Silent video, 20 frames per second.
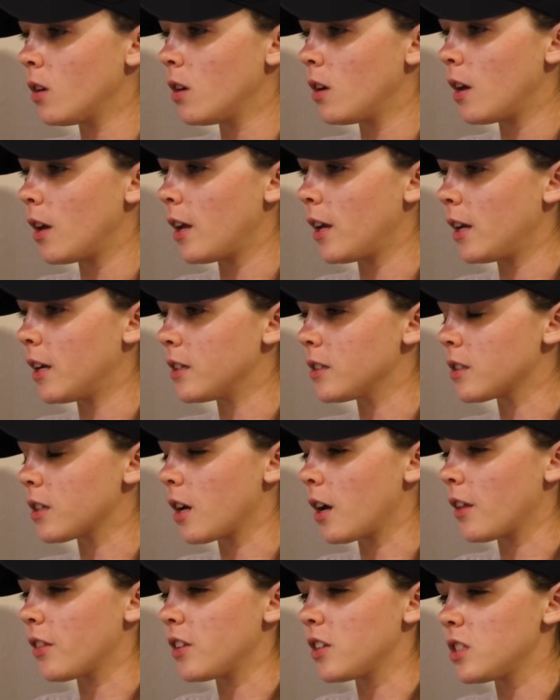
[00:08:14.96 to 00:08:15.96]
And
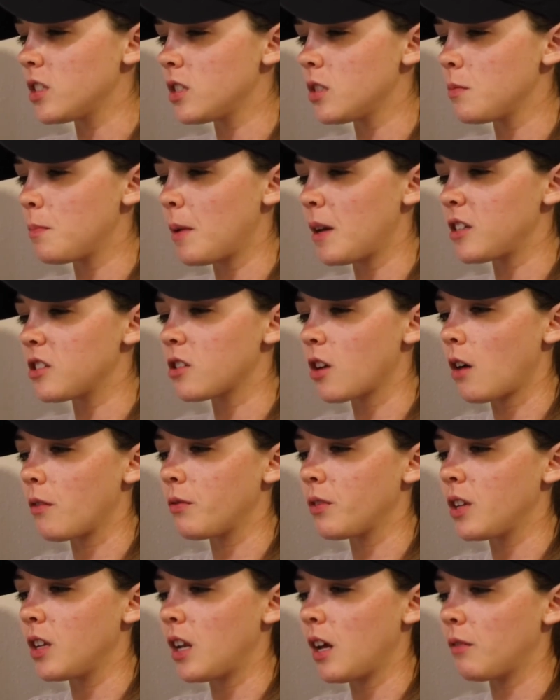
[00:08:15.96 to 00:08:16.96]
this is based off
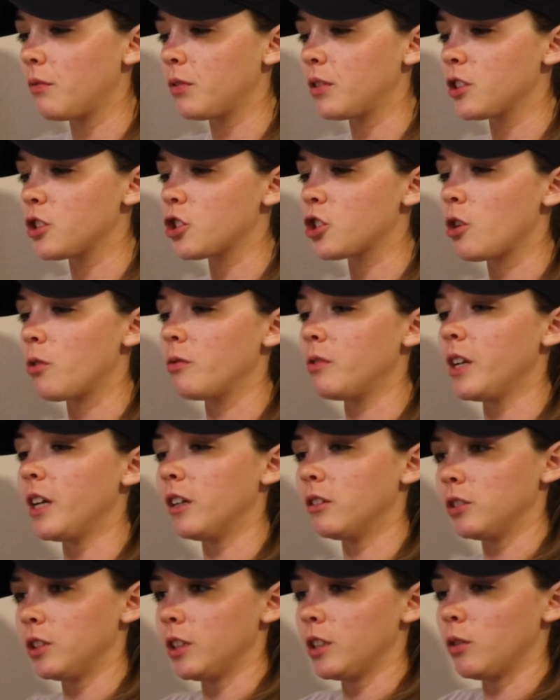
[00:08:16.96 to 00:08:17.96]
of the Netflix show
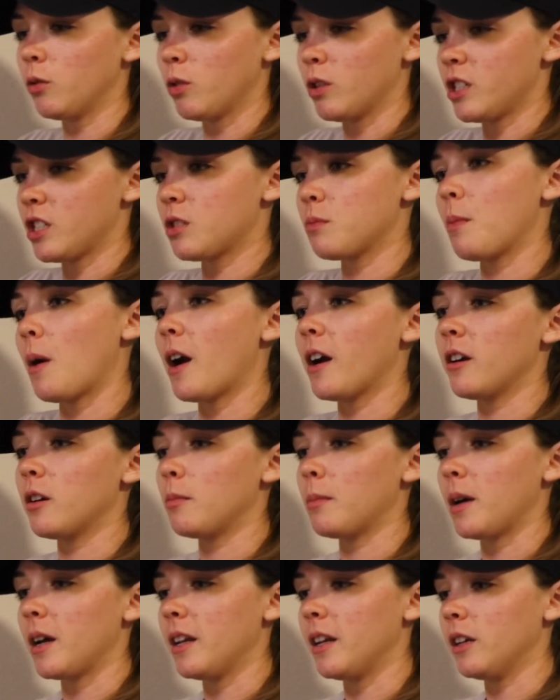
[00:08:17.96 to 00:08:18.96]
Nailed It, or
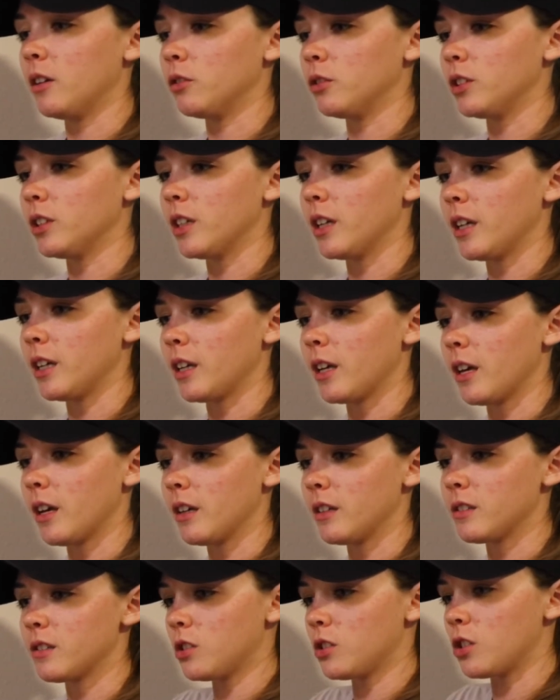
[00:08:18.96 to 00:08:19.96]
inspired by Nailed It, I
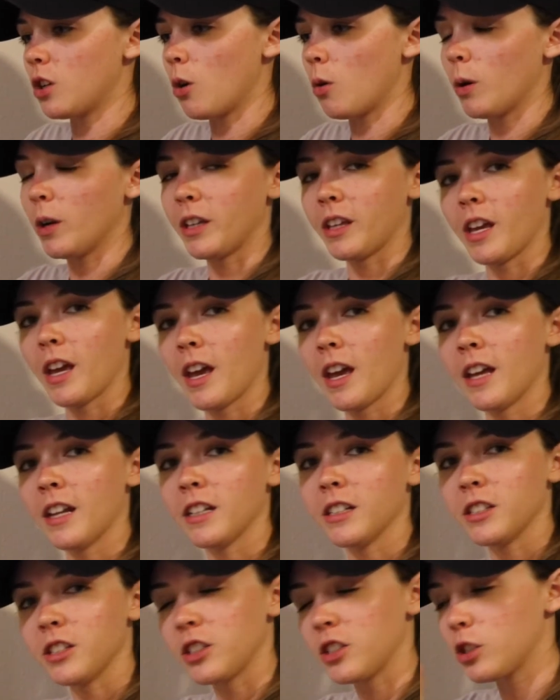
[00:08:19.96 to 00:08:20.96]
guess. So
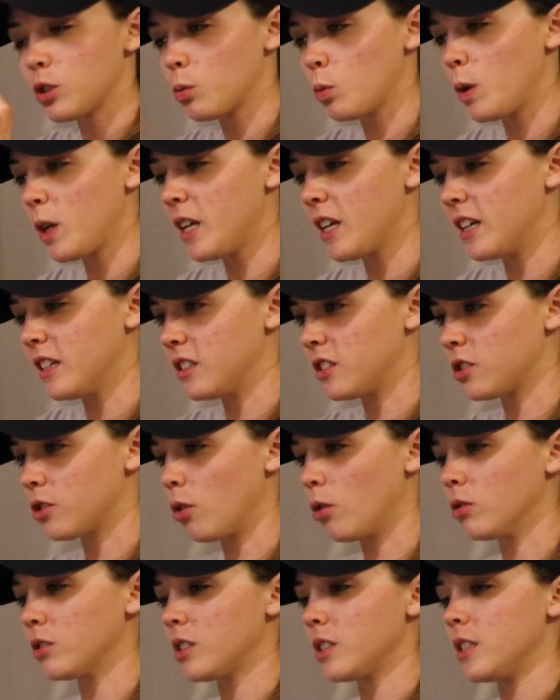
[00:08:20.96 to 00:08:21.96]
again, sweet and
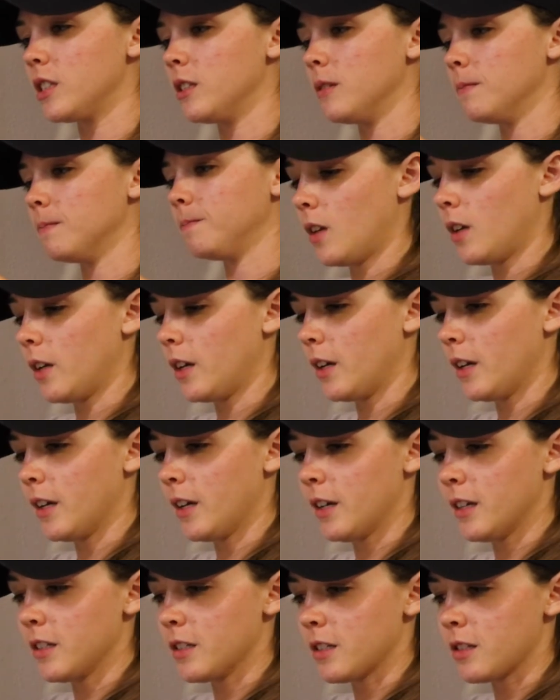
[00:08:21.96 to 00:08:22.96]
salty
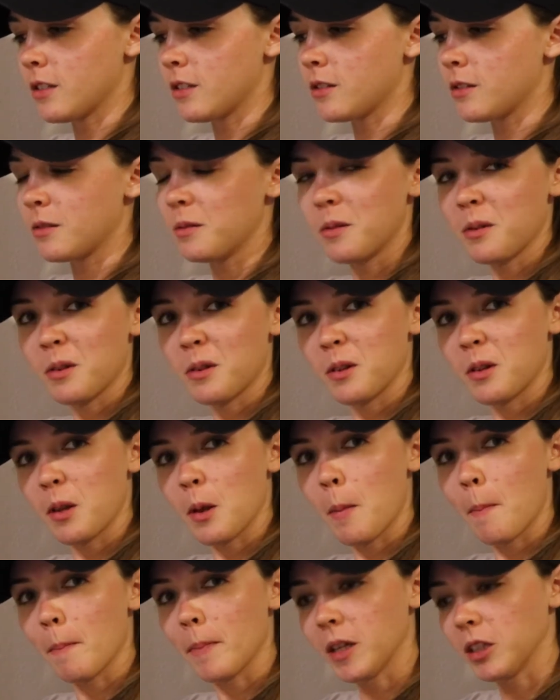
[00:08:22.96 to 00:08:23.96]
and
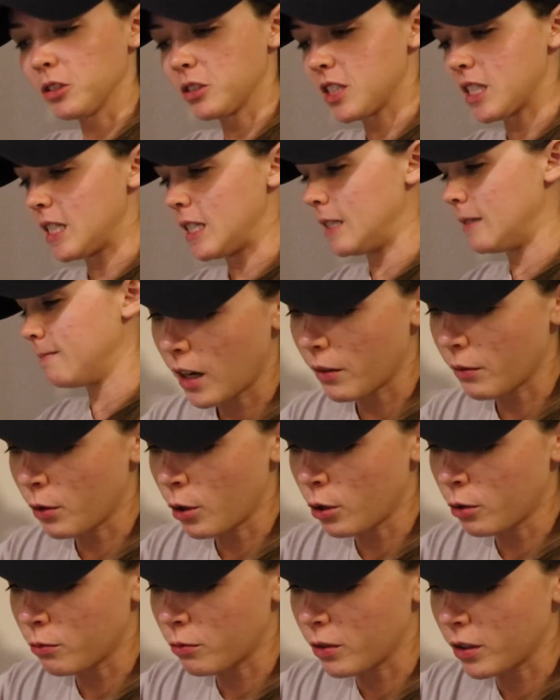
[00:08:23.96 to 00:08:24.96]
melty. I've
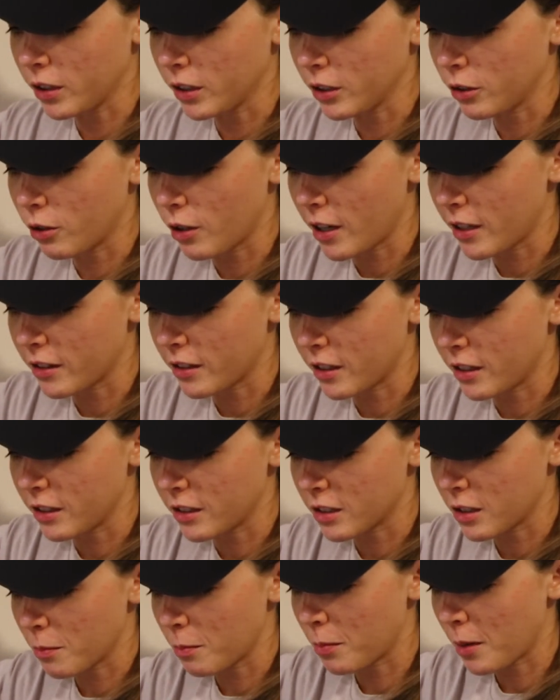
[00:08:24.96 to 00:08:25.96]
heard really great
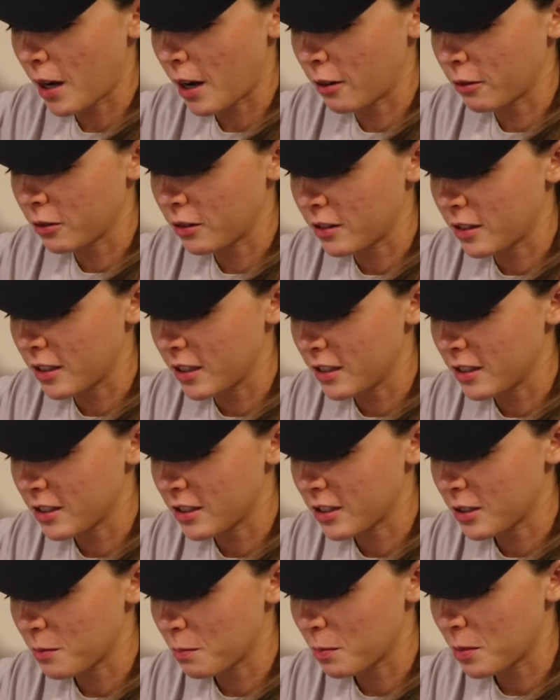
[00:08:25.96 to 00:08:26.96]
things about
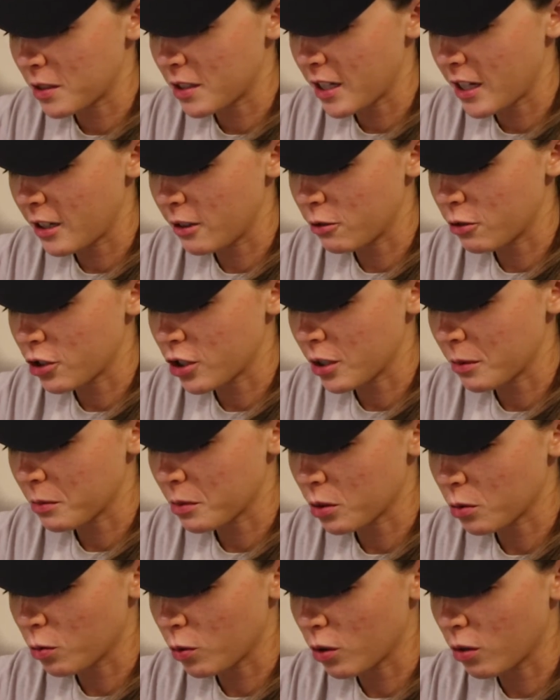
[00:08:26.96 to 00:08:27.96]
this potato chip
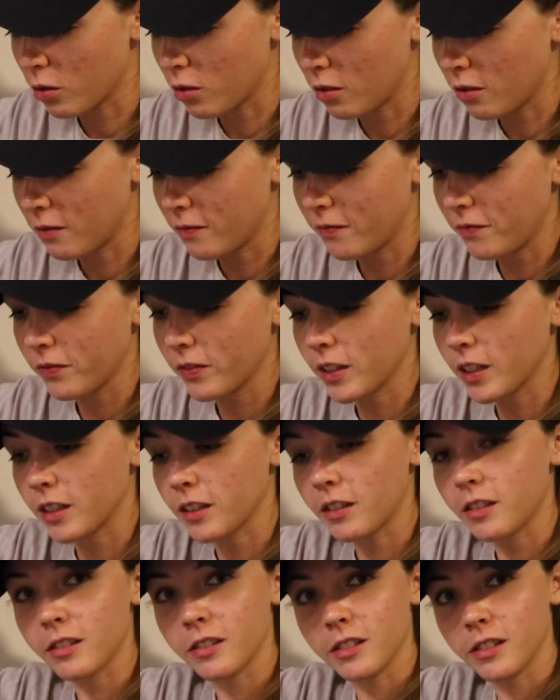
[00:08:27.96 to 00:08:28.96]
swirl.
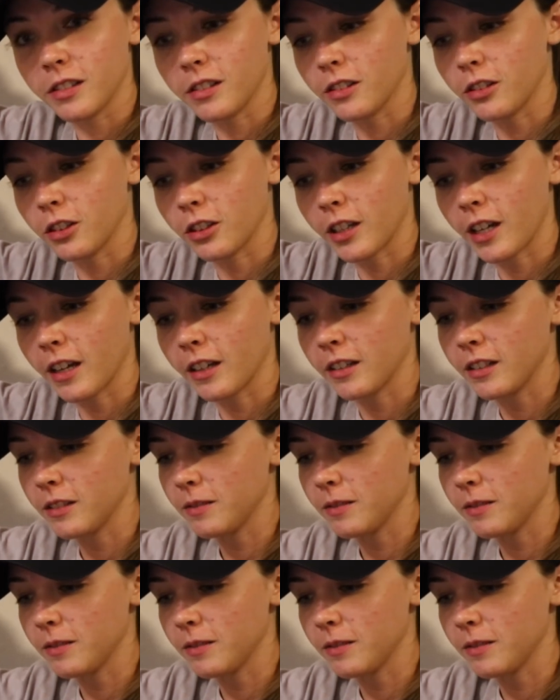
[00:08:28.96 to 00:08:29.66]
Like, look at it.